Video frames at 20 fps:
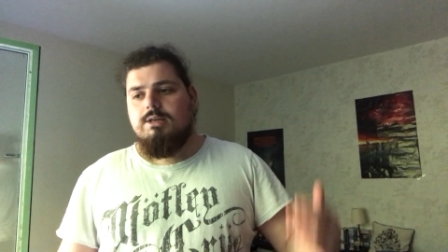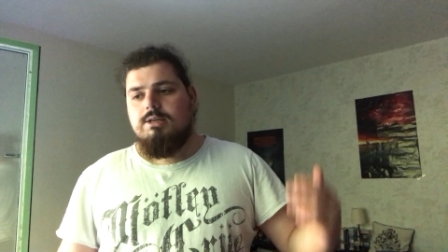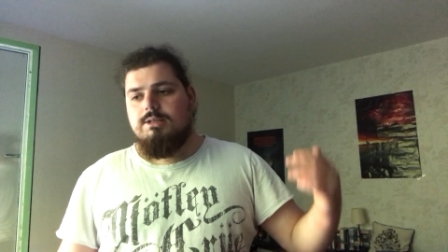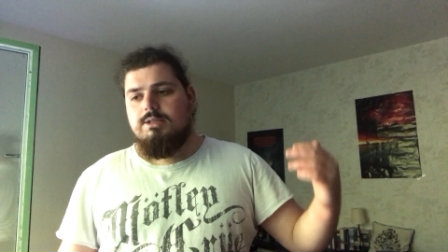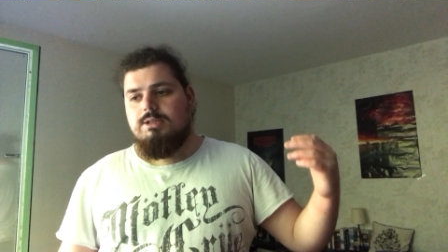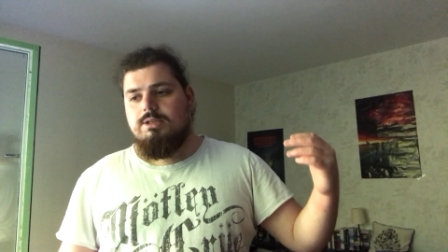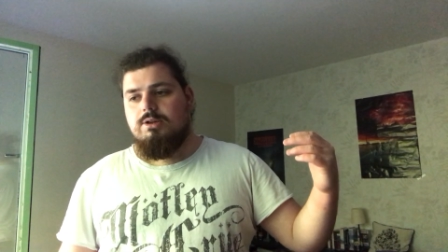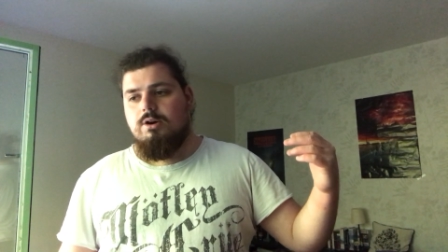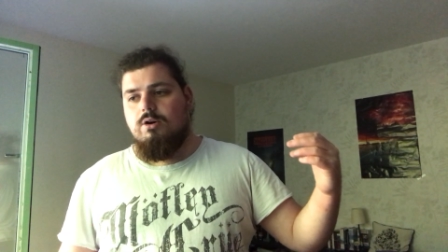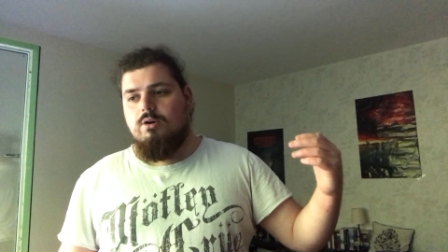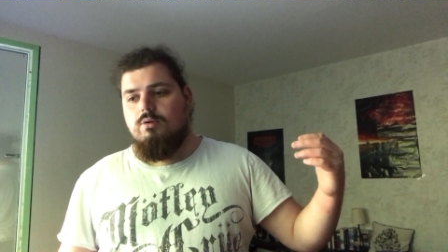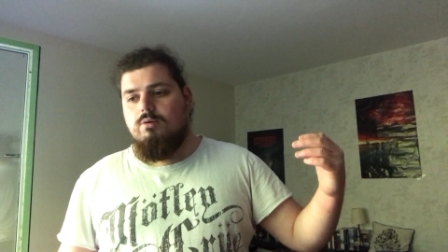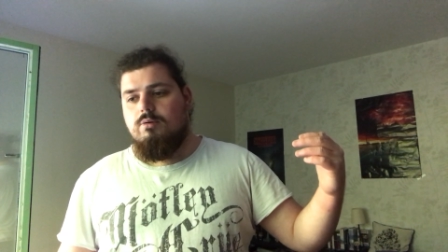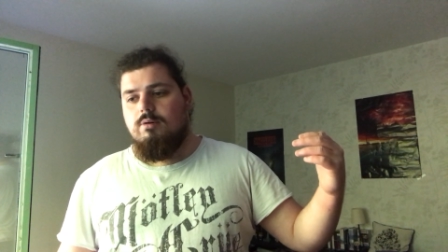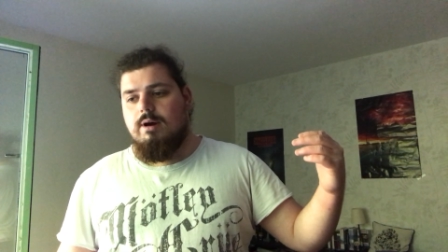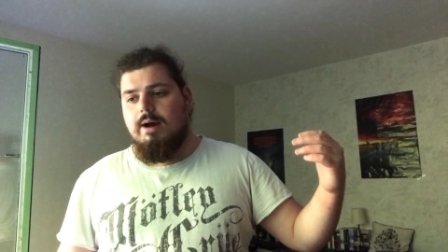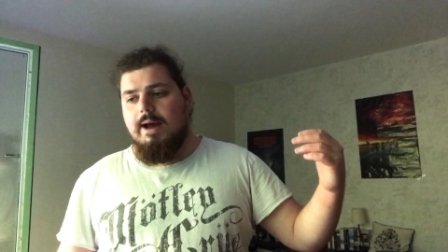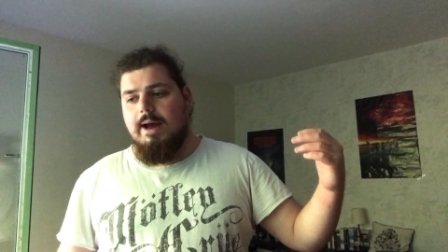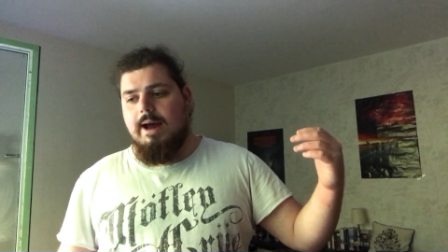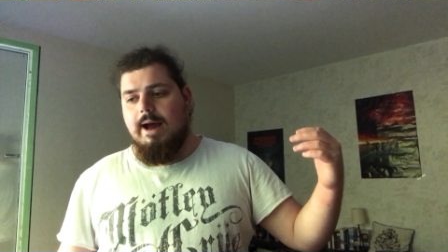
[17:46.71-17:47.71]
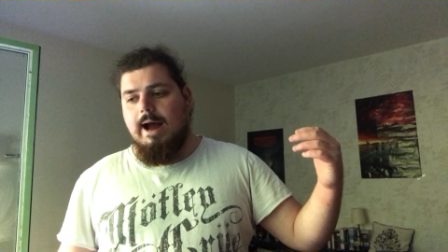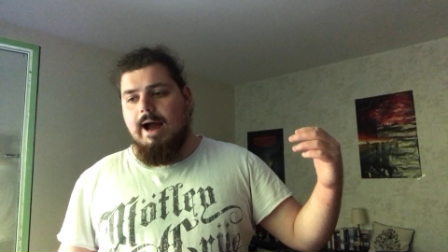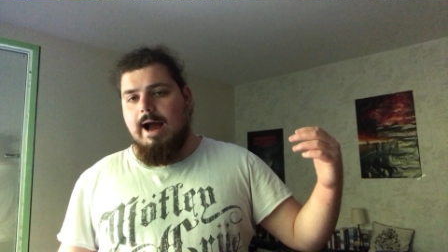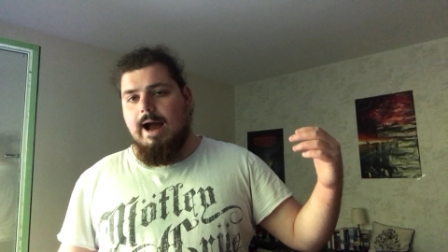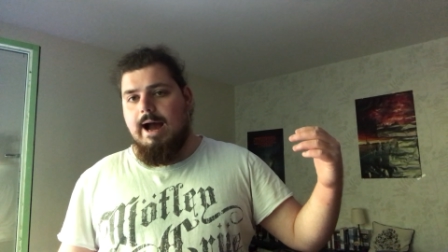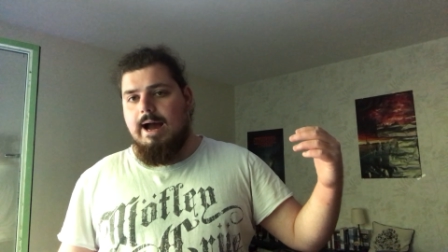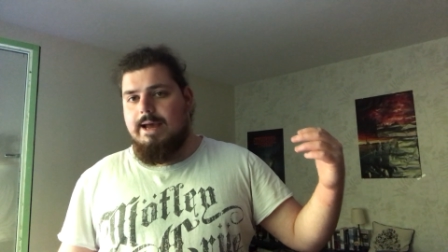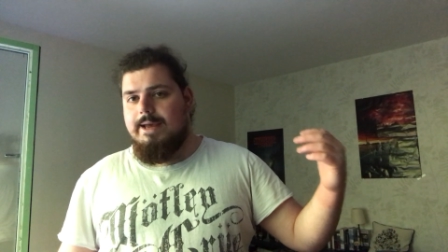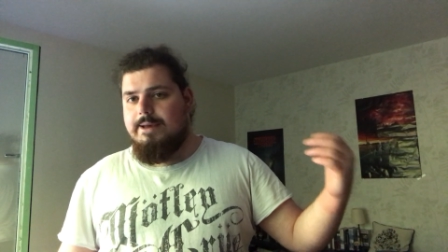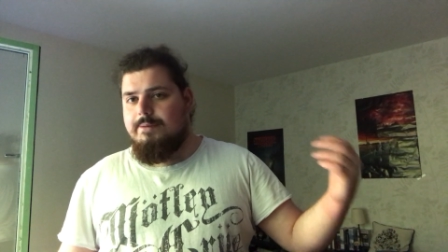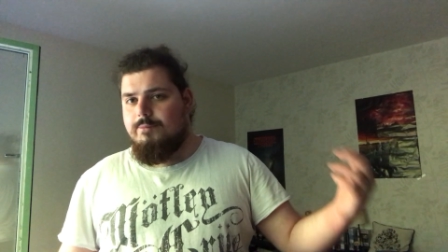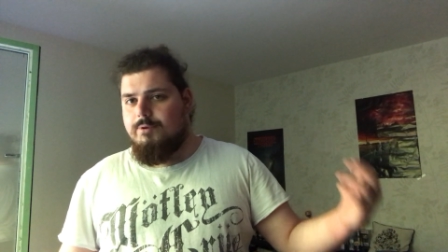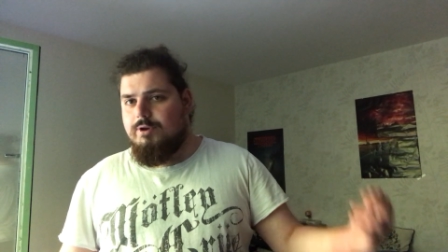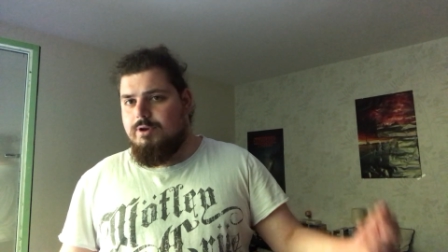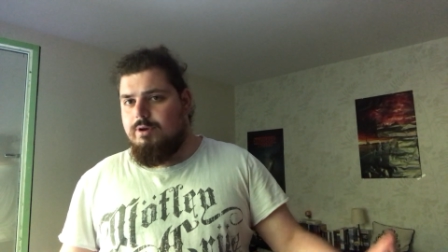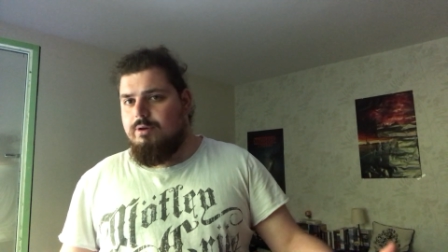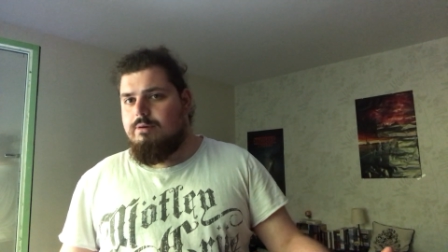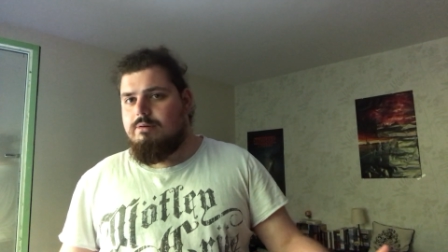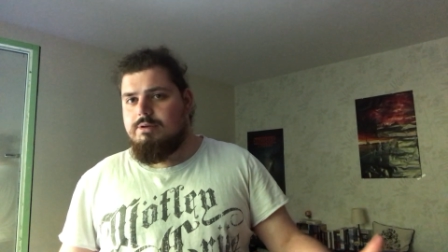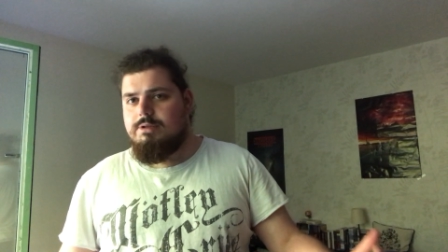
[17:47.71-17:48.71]
so I am
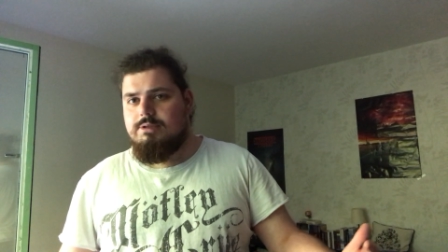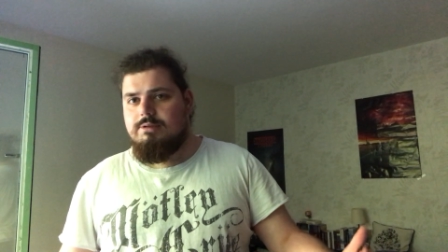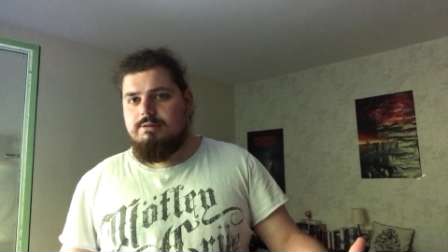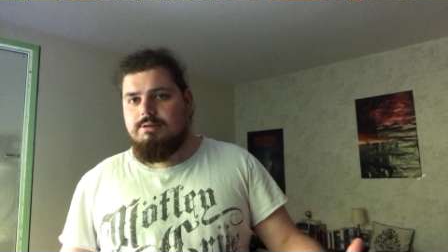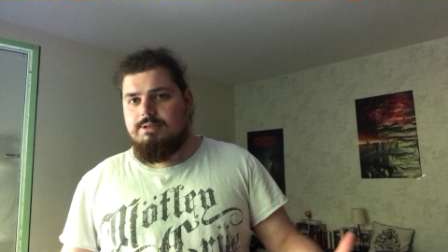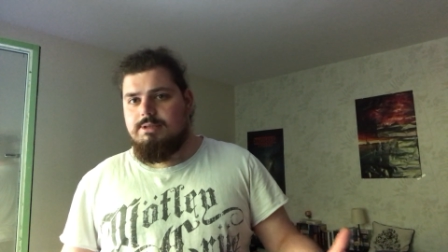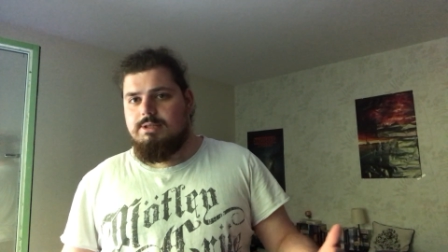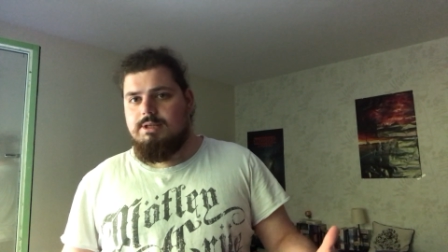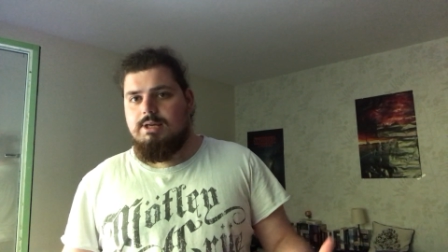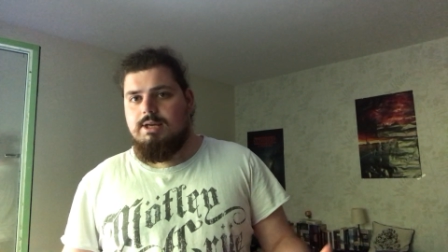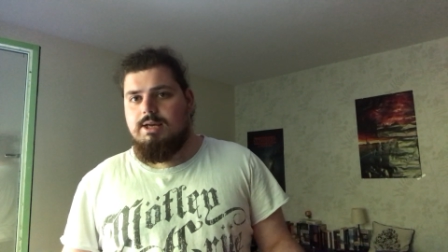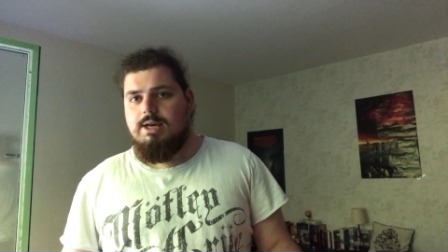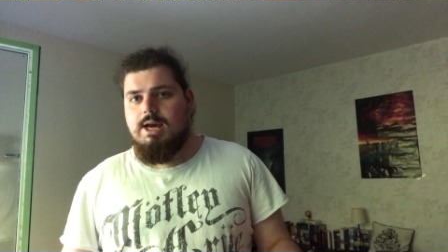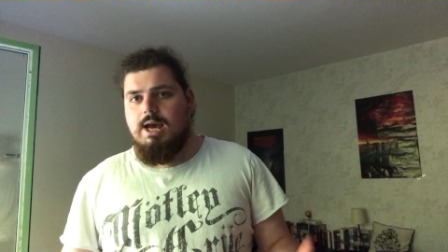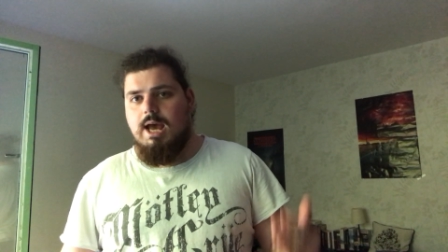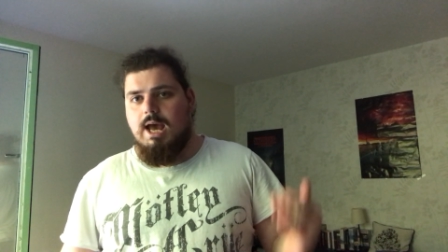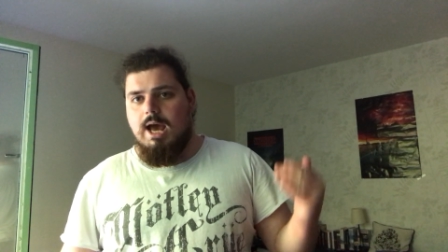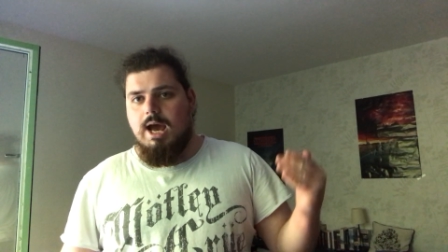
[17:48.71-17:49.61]
curious to see